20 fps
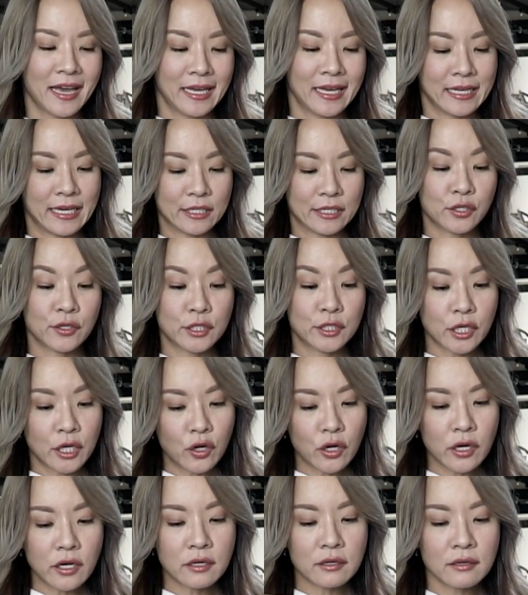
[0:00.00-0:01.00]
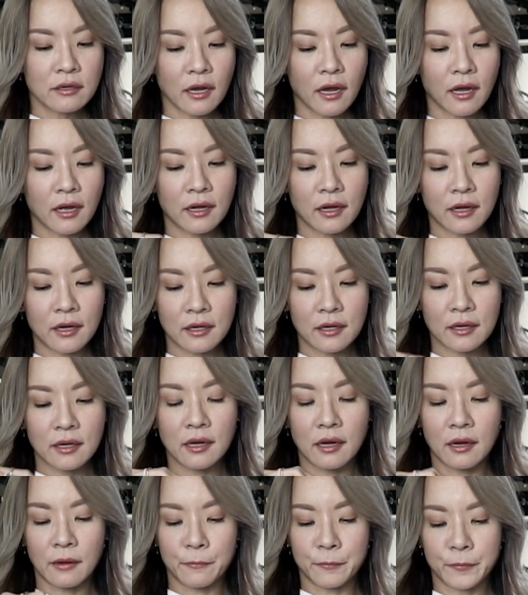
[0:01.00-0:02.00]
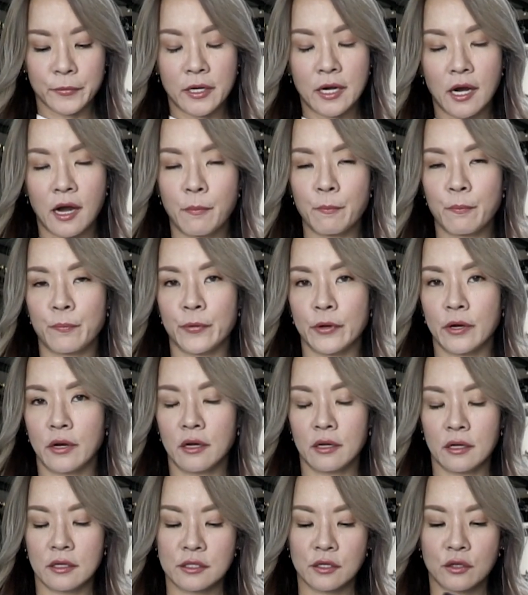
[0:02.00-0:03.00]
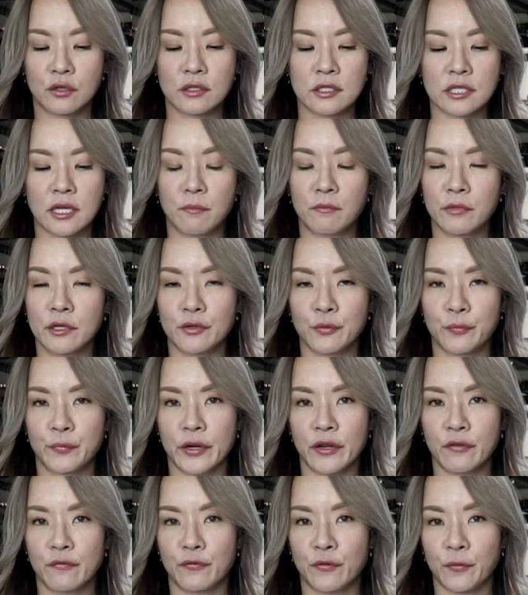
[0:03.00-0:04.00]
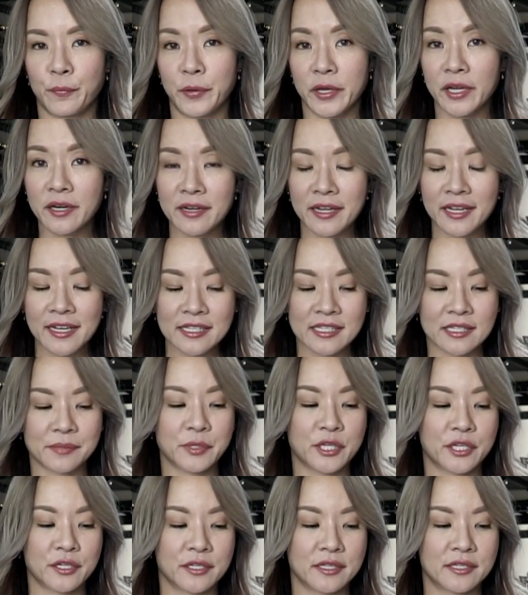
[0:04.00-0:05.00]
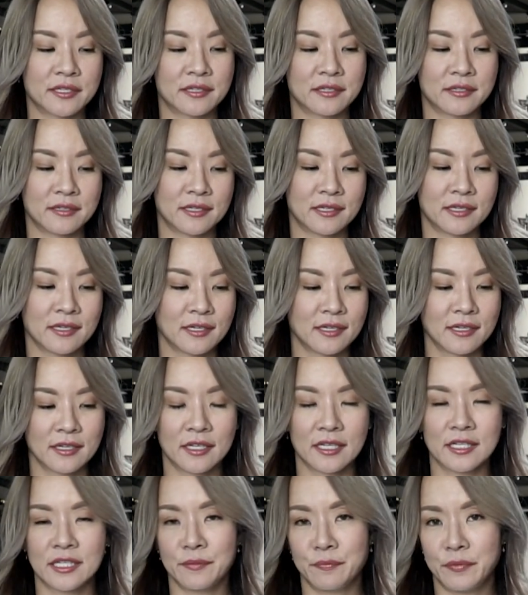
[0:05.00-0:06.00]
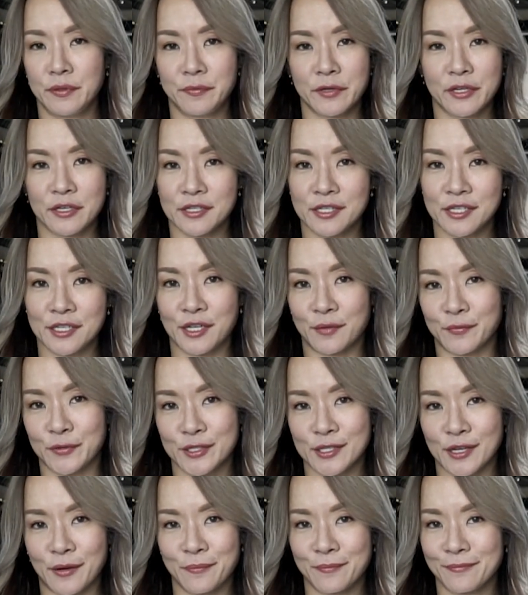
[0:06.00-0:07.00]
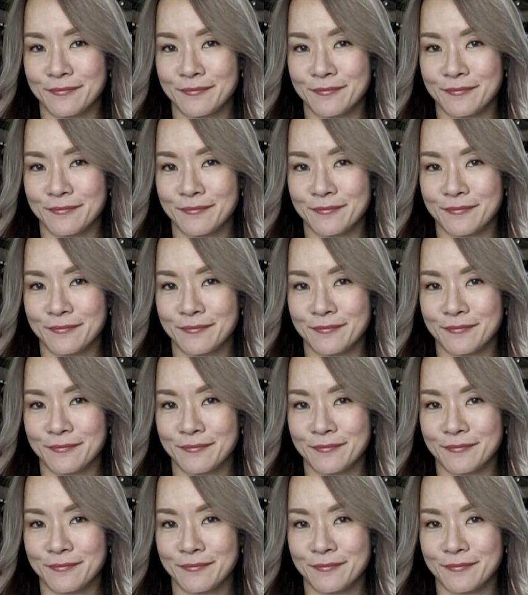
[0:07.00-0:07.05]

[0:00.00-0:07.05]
Yeah, so it's a good cup, it's a good tumbler to bring for picnics simply because it doubles up.